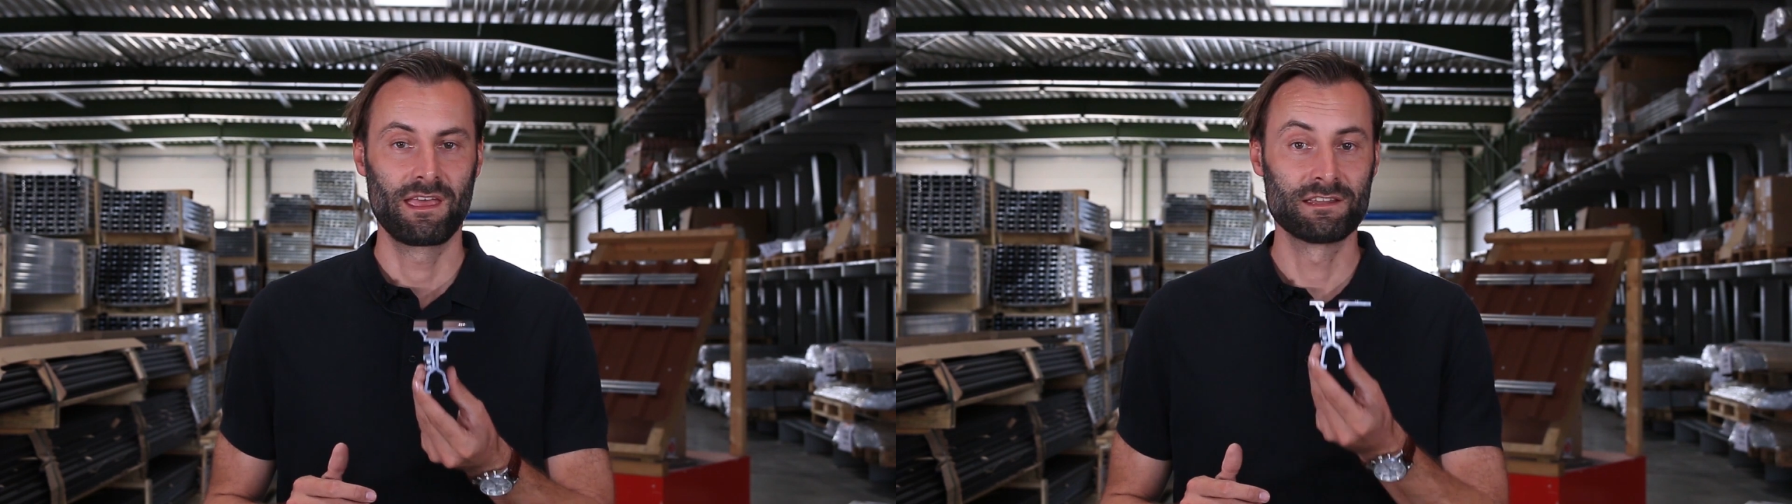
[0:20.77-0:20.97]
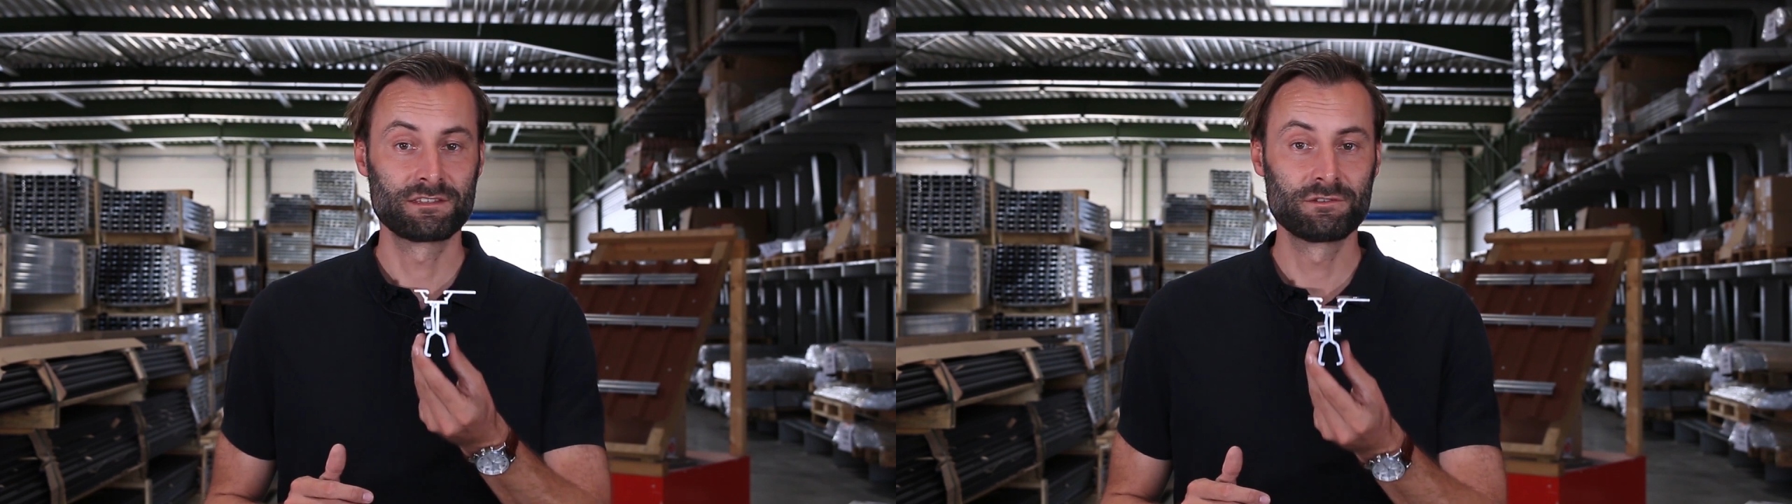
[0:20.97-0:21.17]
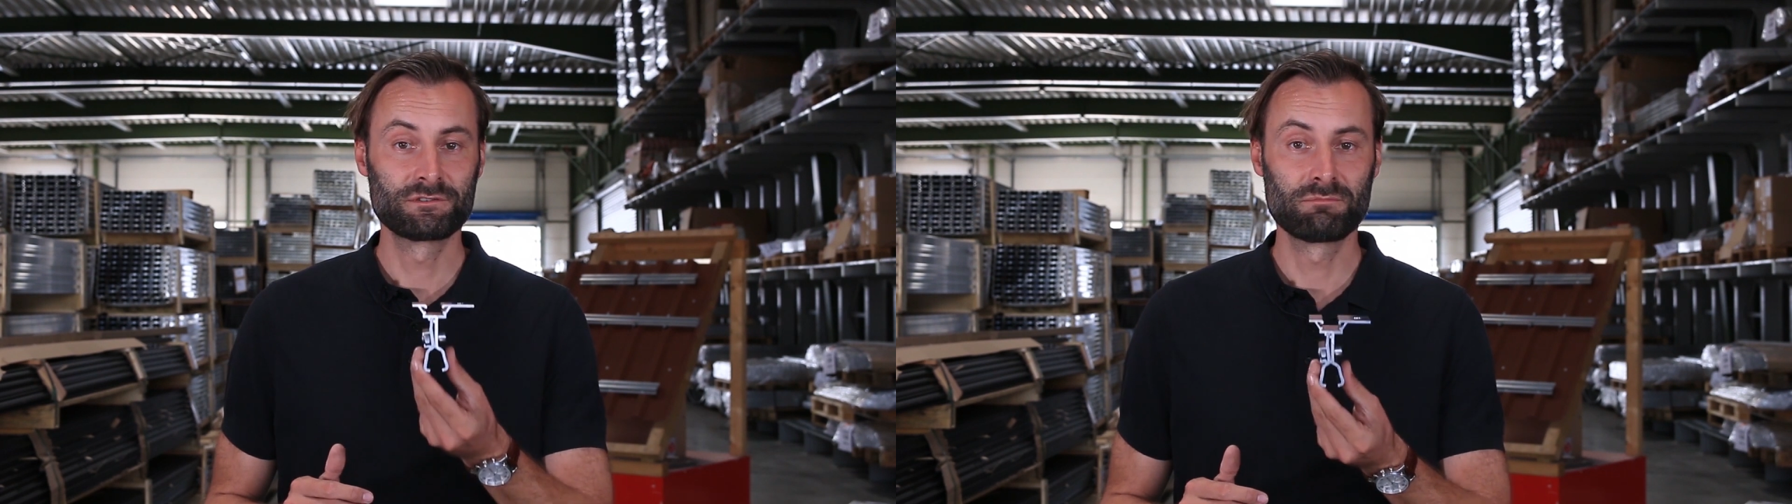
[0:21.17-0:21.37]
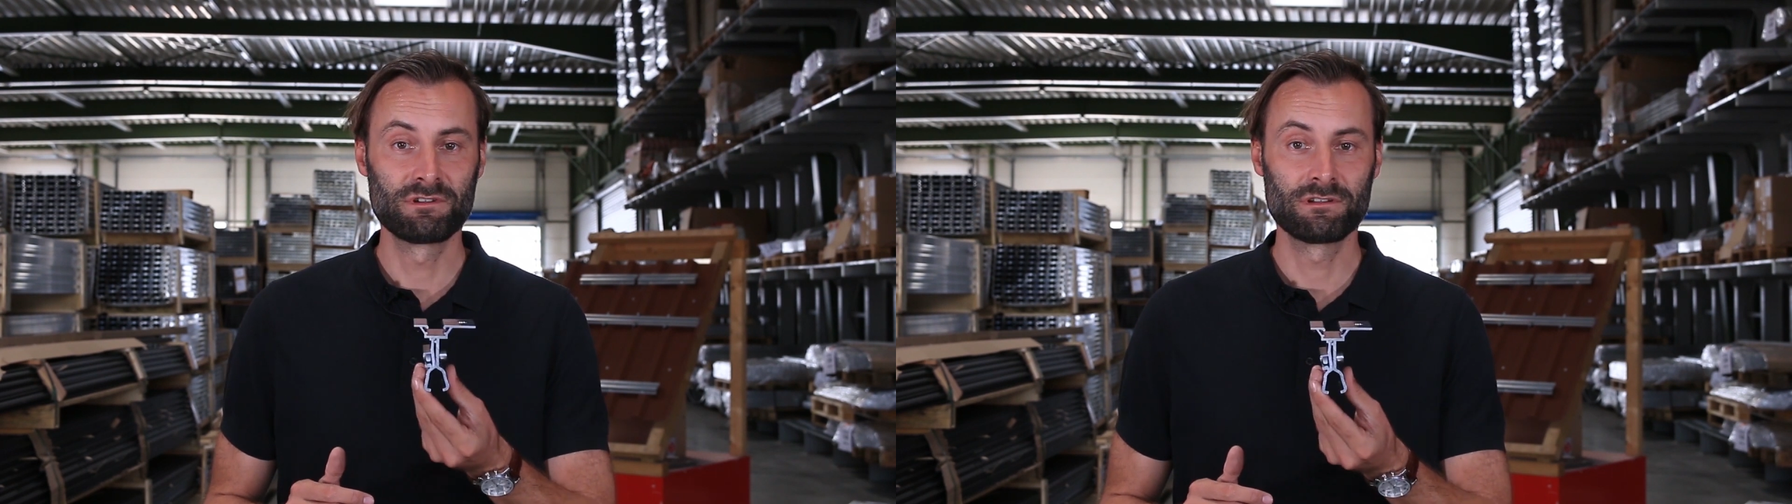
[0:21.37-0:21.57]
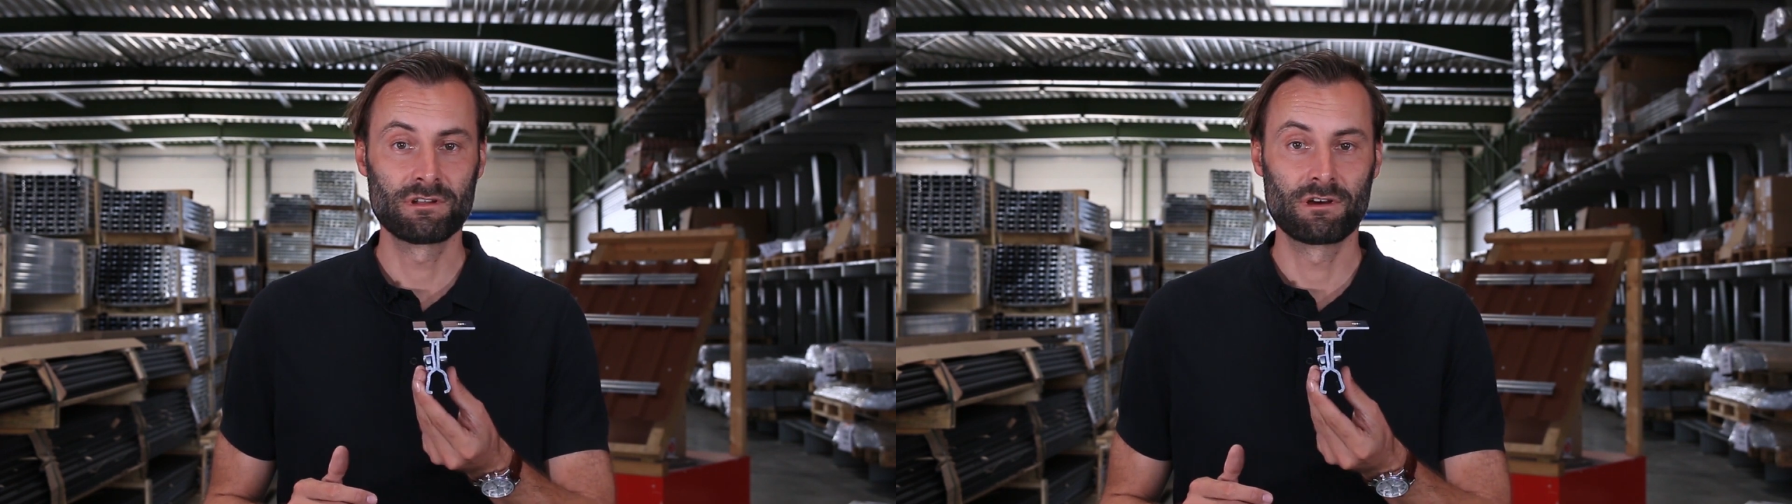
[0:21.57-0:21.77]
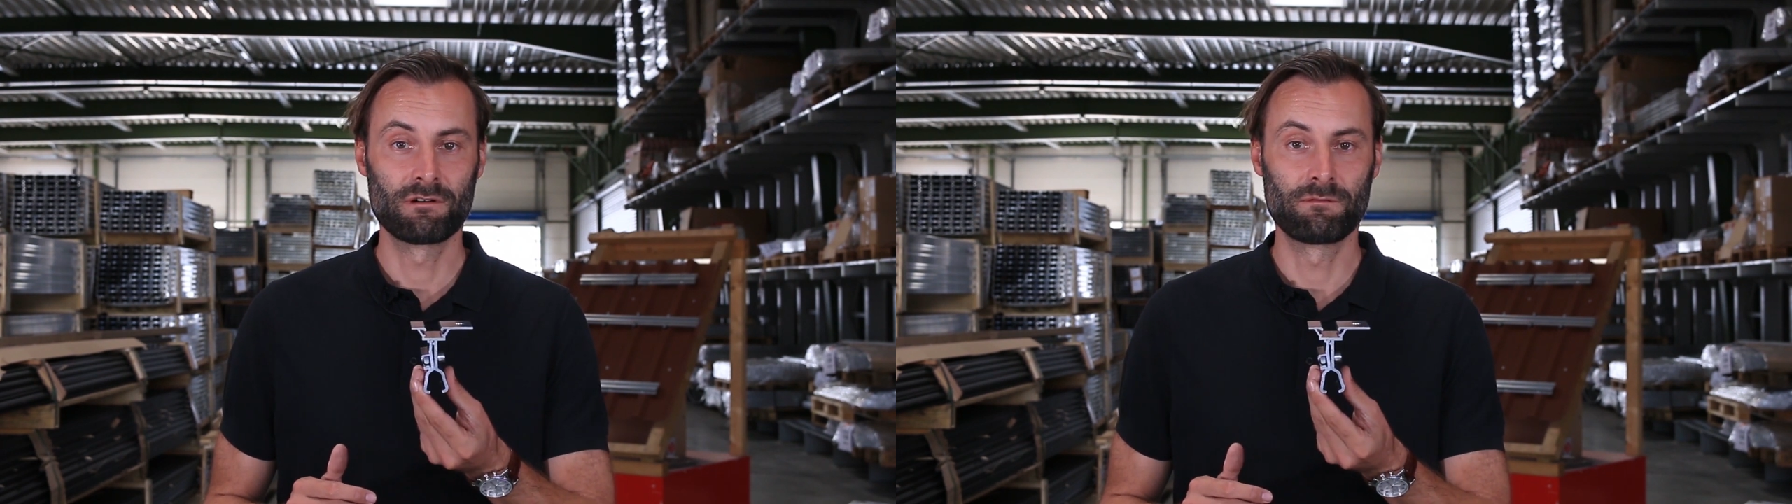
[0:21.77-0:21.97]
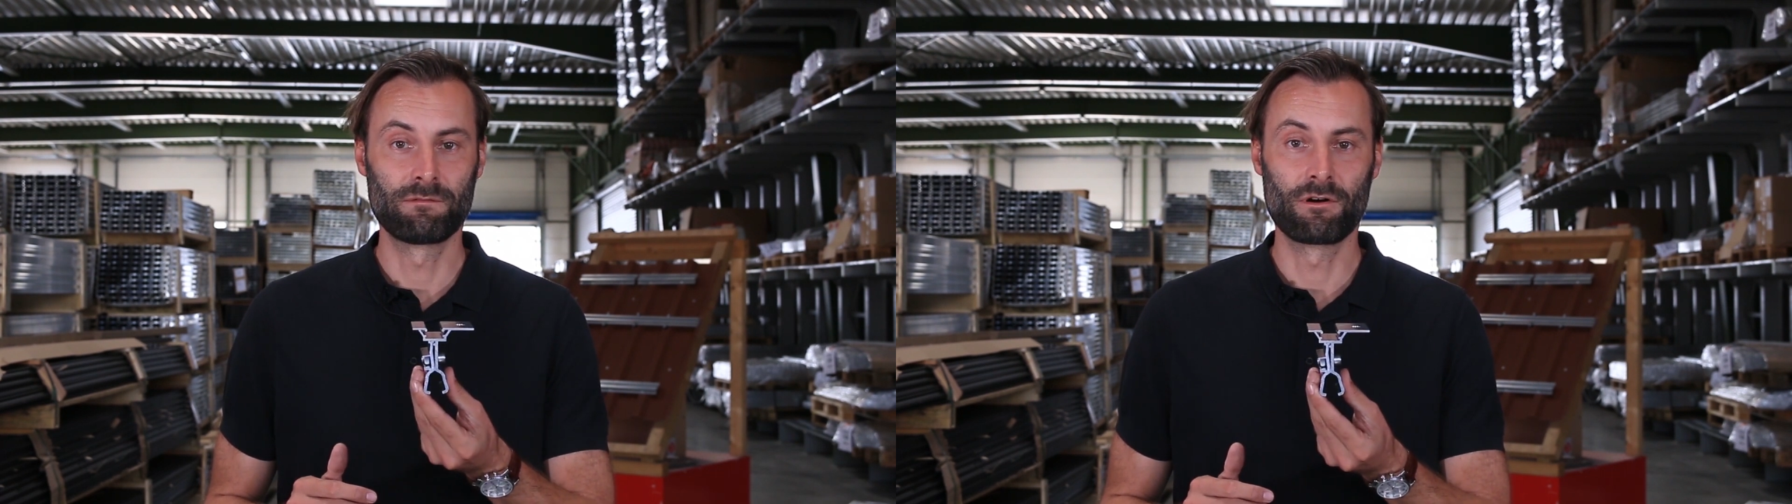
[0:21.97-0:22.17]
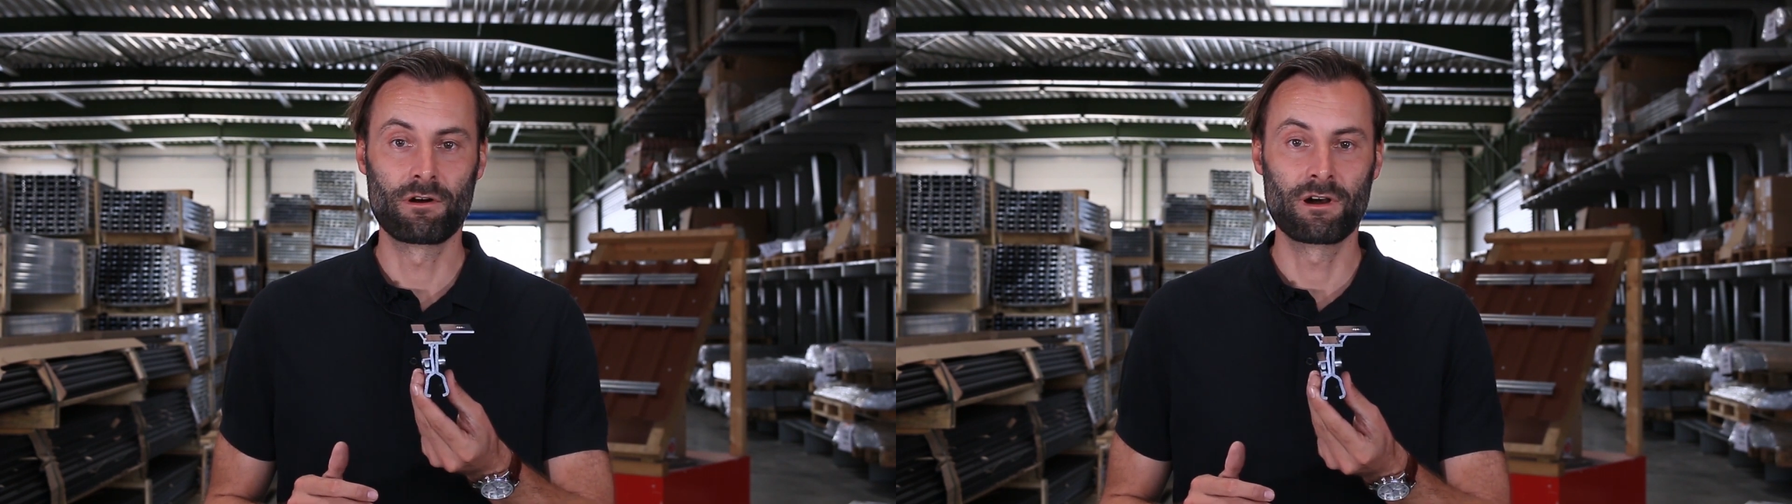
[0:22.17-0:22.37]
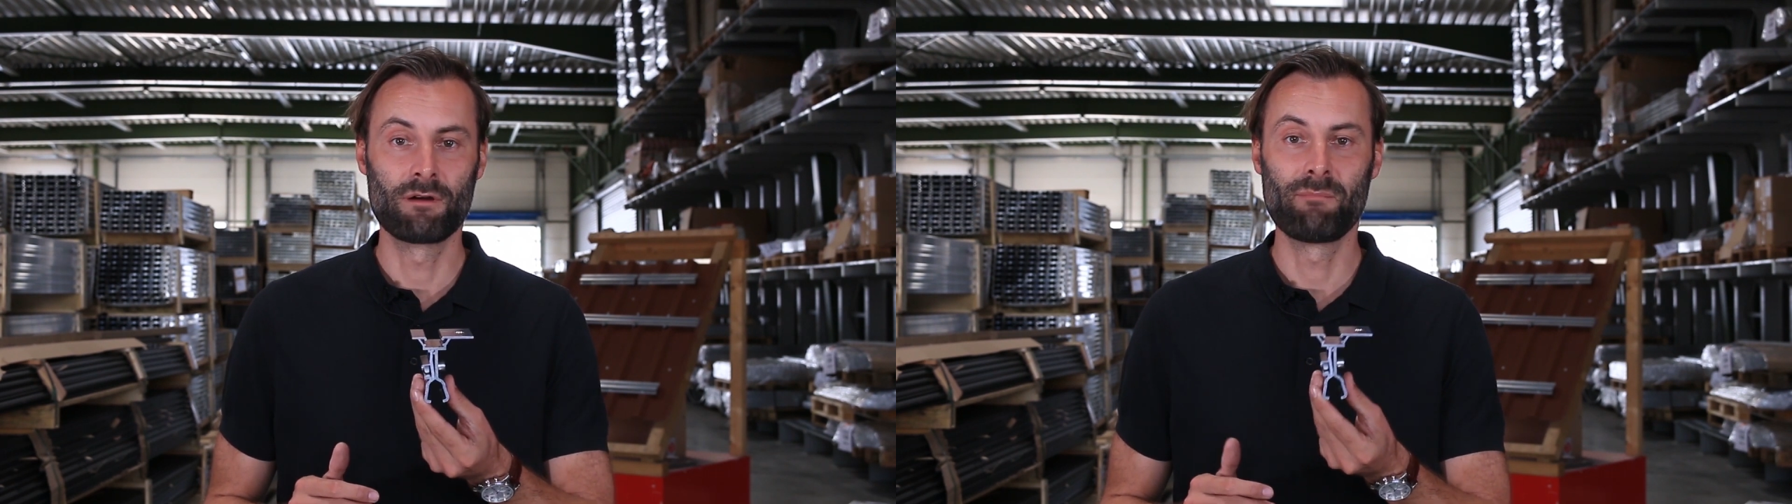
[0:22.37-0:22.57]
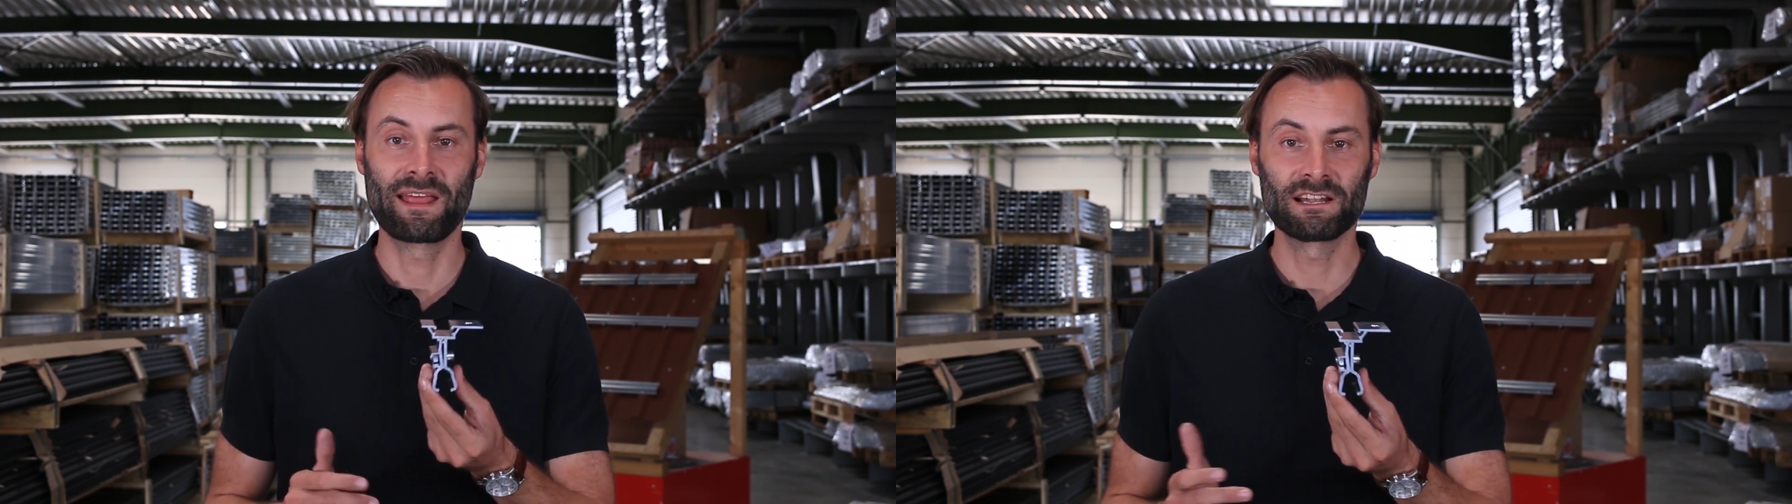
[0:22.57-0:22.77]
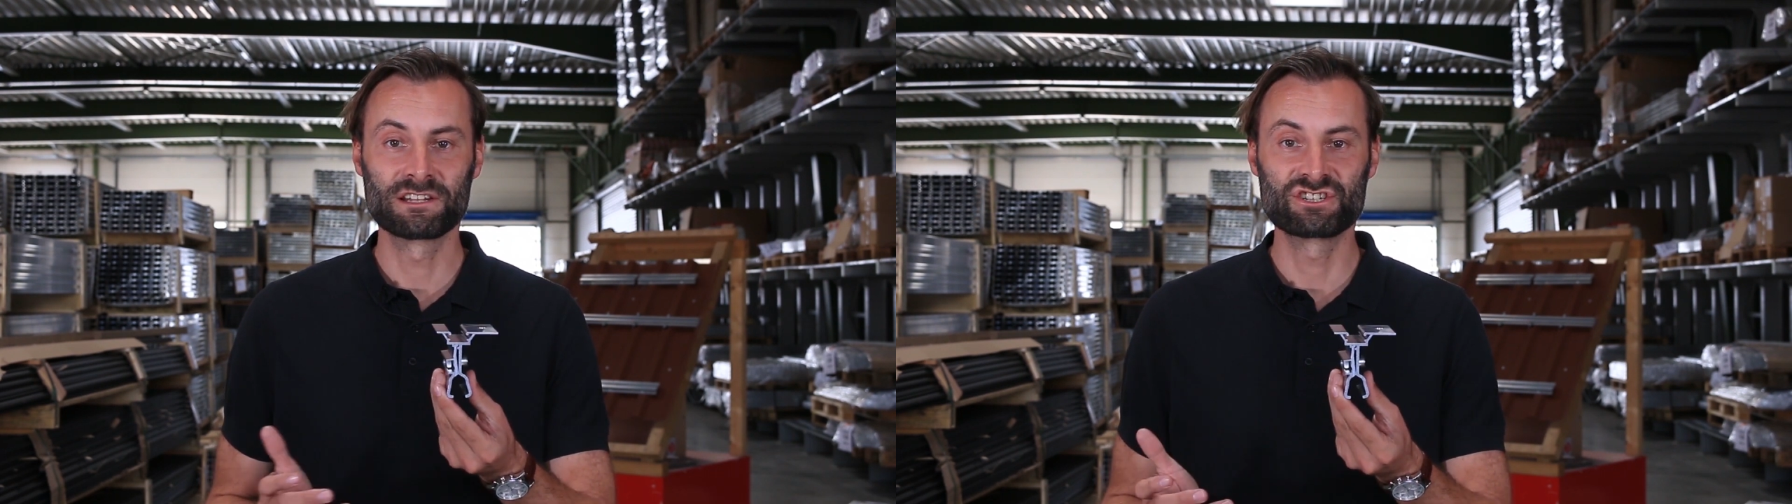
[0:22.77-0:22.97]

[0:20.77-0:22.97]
It is suitable for metal